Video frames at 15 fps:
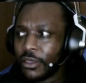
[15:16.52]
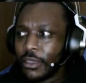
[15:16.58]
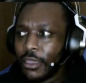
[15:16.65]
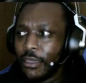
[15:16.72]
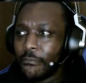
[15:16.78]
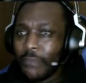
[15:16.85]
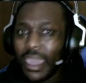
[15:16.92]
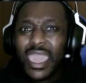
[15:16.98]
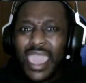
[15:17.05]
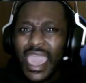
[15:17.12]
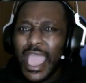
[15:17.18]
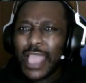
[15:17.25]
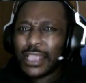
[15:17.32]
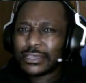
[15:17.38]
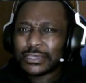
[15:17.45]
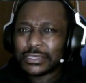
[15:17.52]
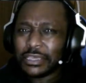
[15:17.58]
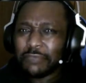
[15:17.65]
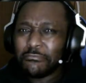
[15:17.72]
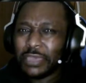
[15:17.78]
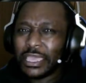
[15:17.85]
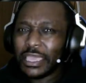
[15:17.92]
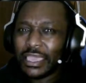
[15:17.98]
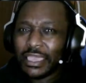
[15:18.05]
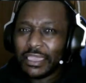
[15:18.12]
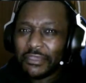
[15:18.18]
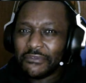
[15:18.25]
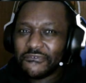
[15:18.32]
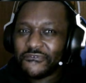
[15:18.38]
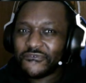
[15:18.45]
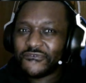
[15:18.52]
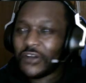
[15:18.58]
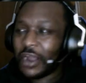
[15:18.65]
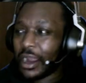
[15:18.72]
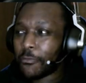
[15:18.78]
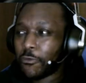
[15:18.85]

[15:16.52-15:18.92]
may actually be far